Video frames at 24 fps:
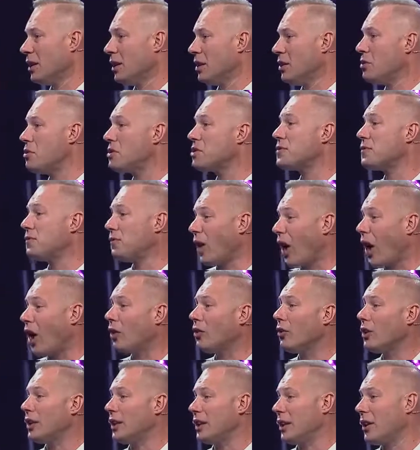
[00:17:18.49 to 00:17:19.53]
Who's
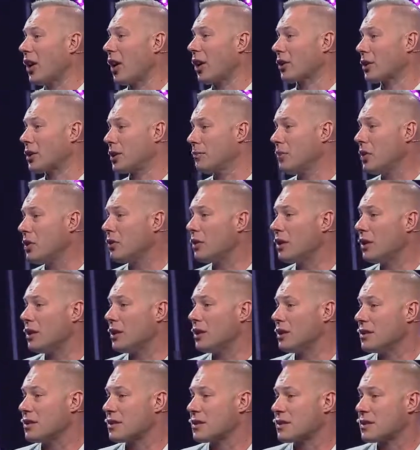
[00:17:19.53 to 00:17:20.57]
fallen in our
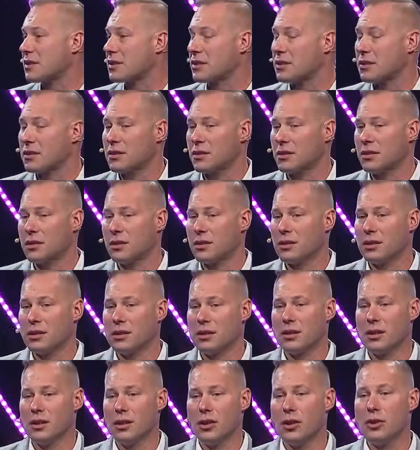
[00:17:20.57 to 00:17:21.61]
communities?
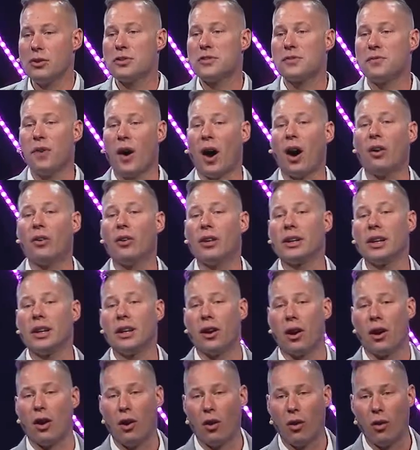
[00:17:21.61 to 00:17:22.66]
Who's fallen in
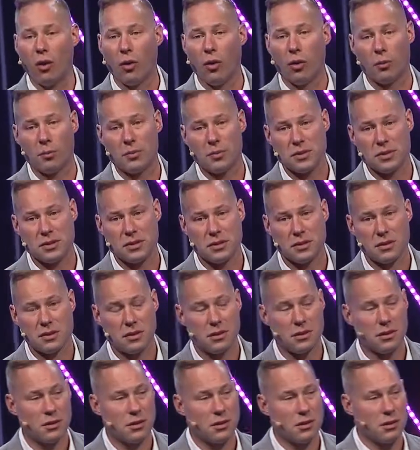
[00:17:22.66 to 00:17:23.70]
our homes?
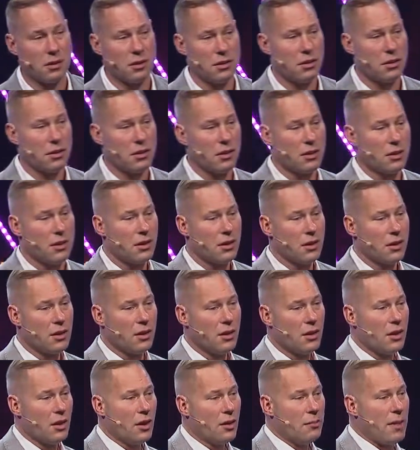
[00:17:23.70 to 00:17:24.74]

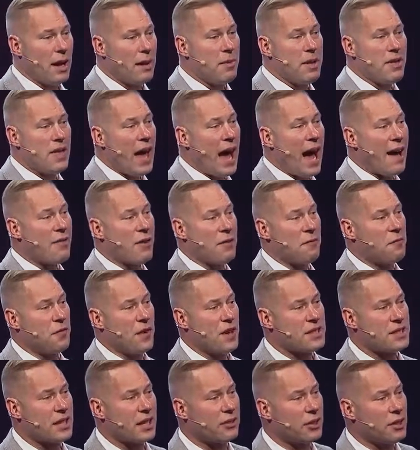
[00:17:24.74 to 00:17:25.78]
Maybe they haven't
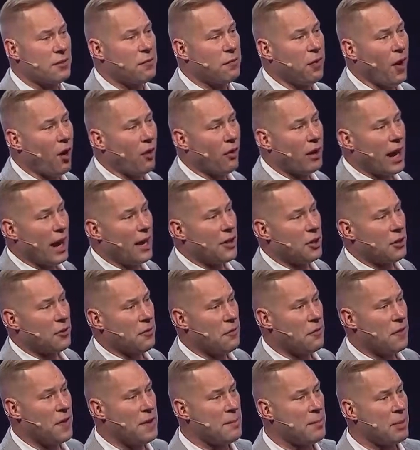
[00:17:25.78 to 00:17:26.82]
physically fallen at your
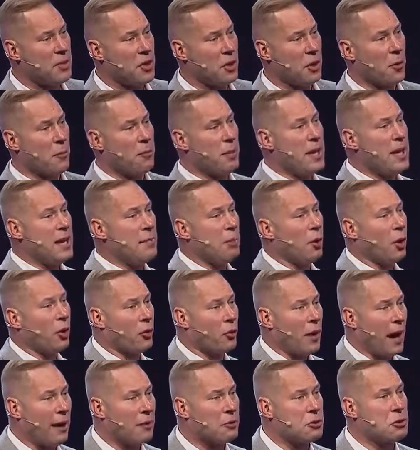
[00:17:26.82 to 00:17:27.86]
feet, but there are people
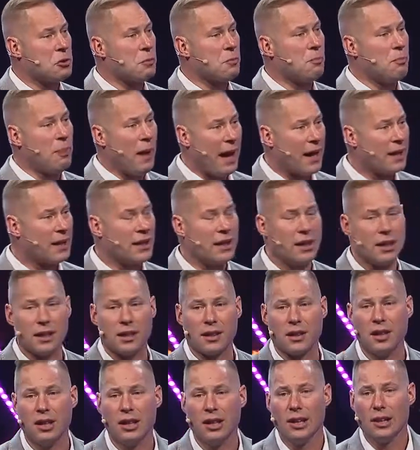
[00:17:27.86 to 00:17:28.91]
around you
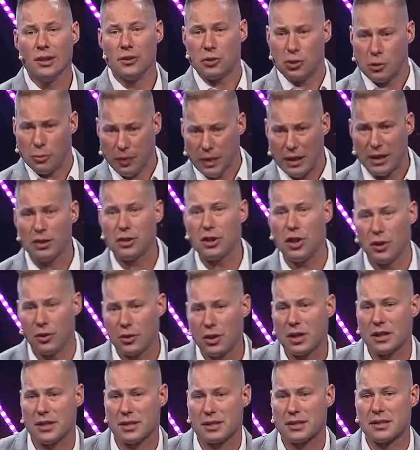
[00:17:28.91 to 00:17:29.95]
begging to be
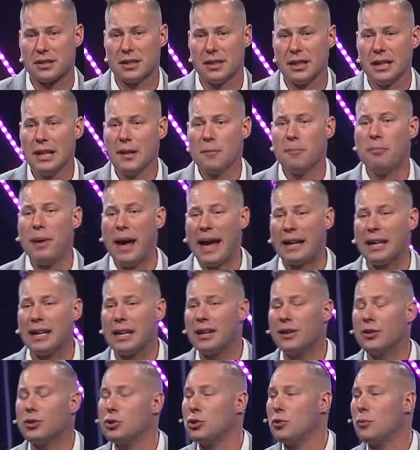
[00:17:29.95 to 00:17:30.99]
noticed,
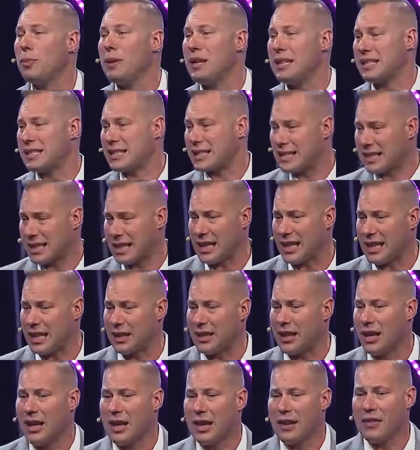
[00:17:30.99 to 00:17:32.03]
begging to be
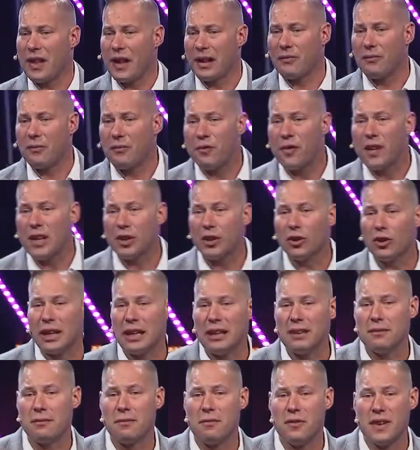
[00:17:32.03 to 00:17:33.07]
seen. They feel
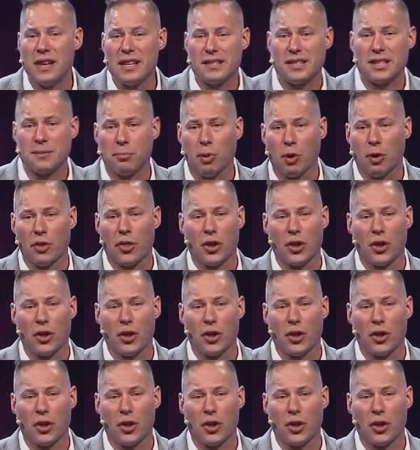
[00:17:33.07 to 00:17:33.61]
invisible.